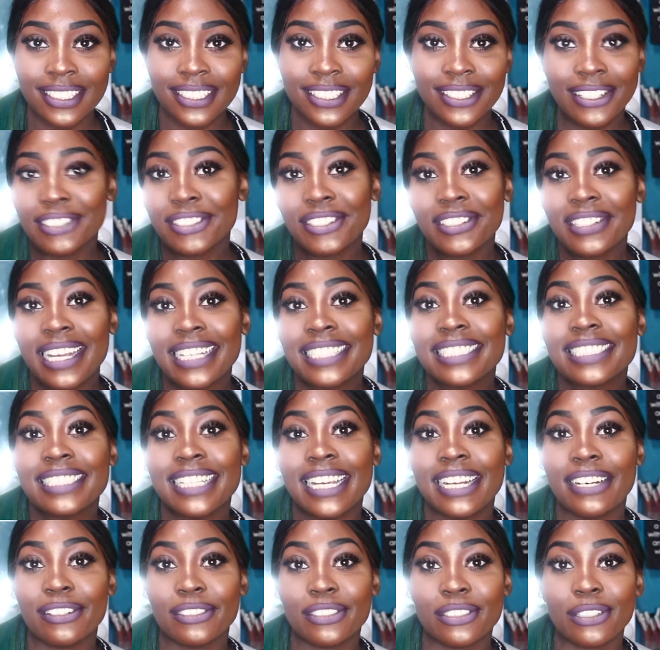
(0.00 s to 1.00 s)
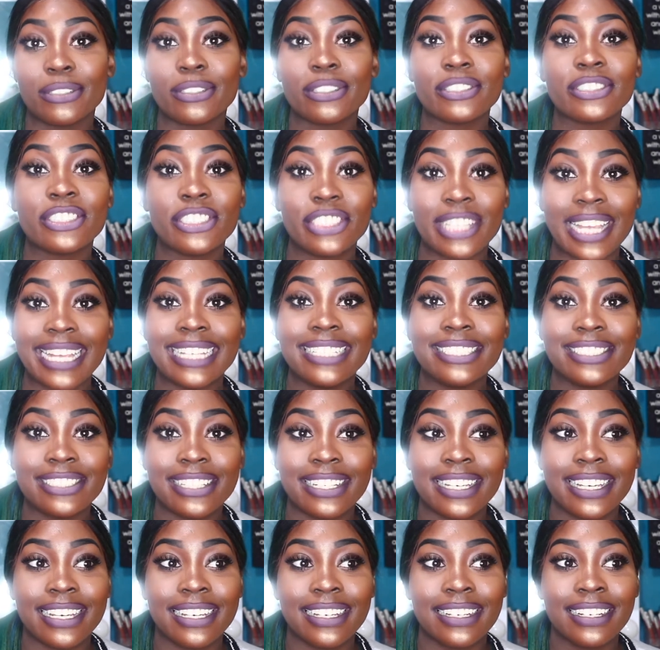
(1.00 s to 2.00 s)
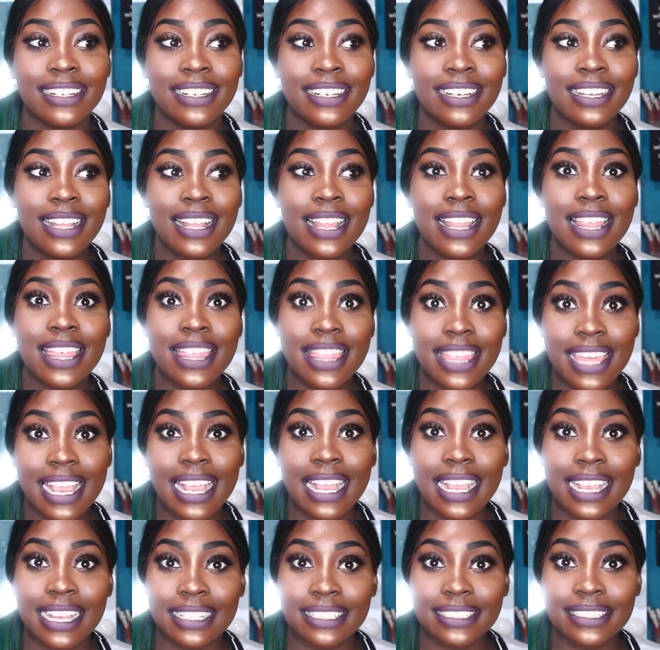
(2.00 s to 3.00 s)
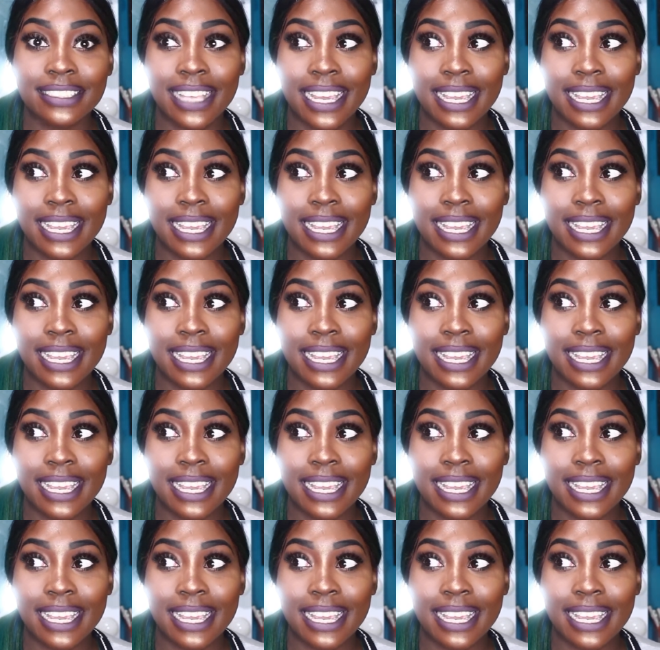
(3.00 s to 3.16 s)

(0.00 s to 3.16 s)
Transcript: Those are not standards. Those are changing things.